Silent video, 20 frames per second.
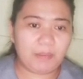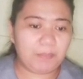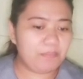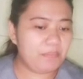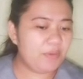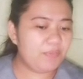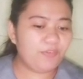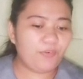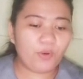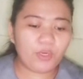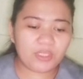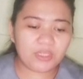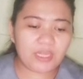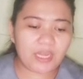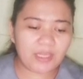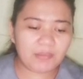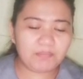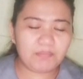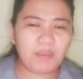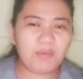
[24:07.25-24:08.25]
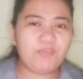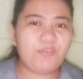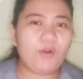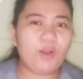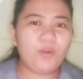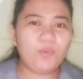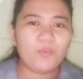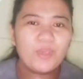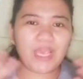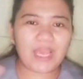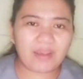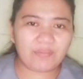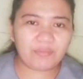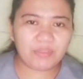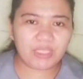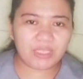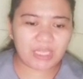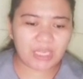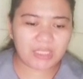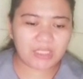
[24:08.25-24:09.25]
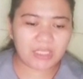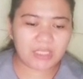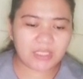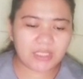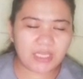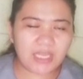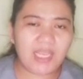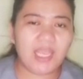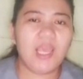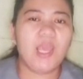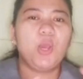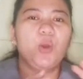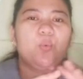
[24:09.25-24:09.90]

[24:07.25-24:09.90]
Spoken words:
But before that, before we have the Tethys Sea,